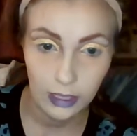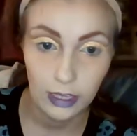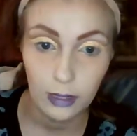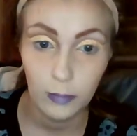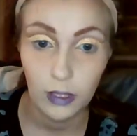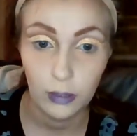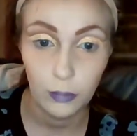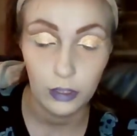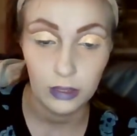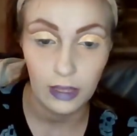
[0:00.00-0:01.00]
and I'm going to
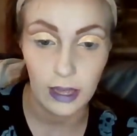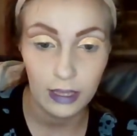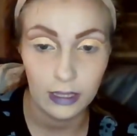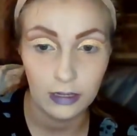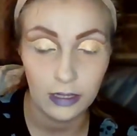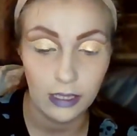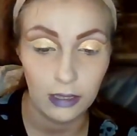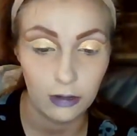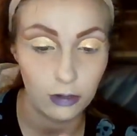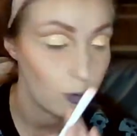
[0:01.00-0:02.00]
put that in the
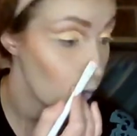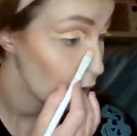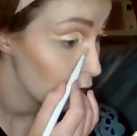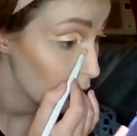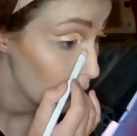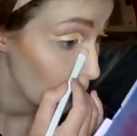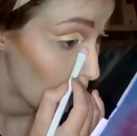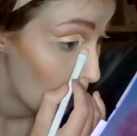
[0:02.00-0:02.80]
inner corner